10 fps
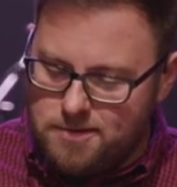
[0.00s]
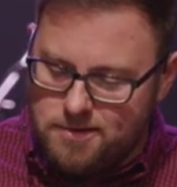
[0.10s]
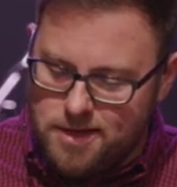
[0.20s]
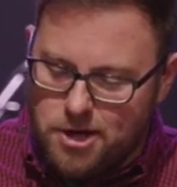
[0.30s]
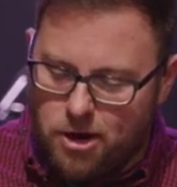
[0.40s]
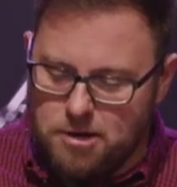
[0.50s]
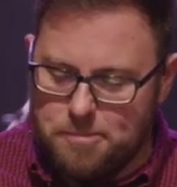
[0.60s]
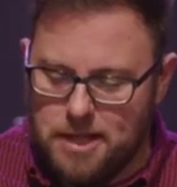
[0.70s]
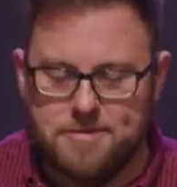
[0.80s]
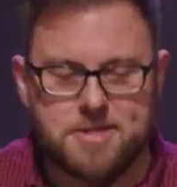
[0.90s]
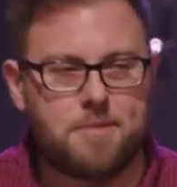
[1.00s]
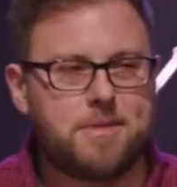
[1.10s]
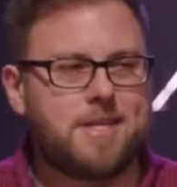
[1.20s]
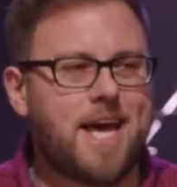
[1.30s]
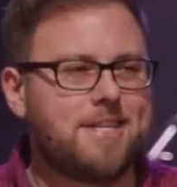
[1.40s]
It's hard to believe
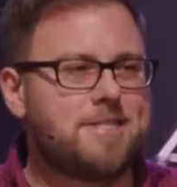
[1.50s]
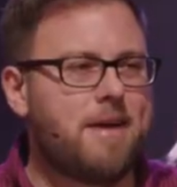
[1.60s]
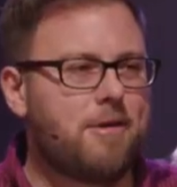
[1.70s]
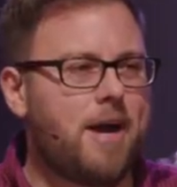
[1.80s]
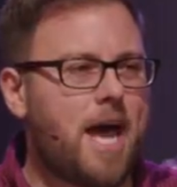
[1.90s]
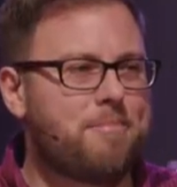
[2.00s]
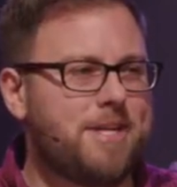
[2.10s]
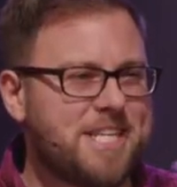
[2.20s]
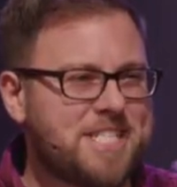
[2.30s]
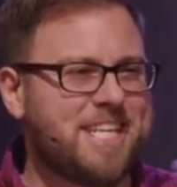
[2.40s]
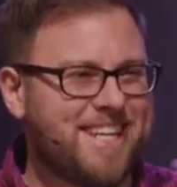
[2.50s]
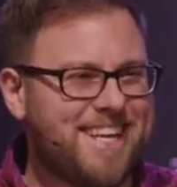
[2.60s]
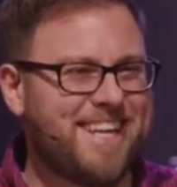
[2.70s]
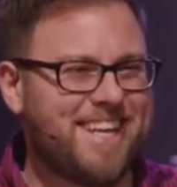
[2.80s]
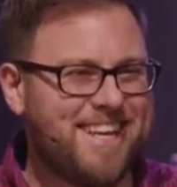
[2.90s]
something that has never happened, isn't it?
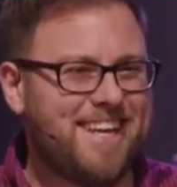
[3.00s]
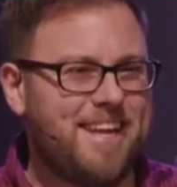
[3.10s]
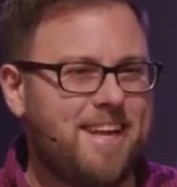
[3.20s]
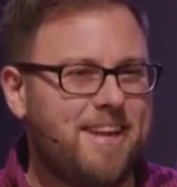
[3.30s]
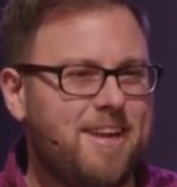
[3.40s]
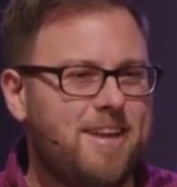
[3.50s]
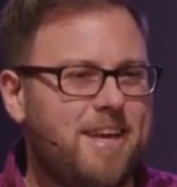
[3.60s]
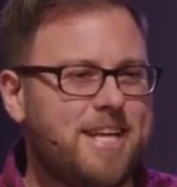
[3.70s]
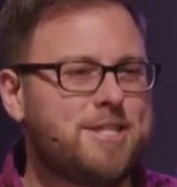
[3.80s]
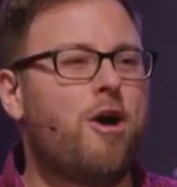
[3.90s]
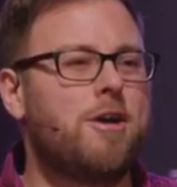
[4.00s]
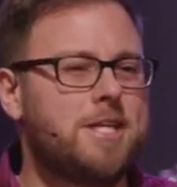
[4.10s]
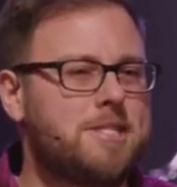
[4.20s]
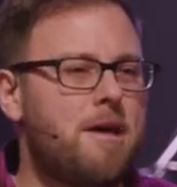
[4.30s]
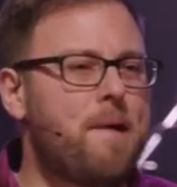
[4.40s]
It's hard to
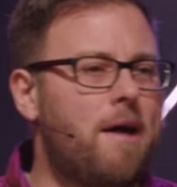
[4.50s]
step out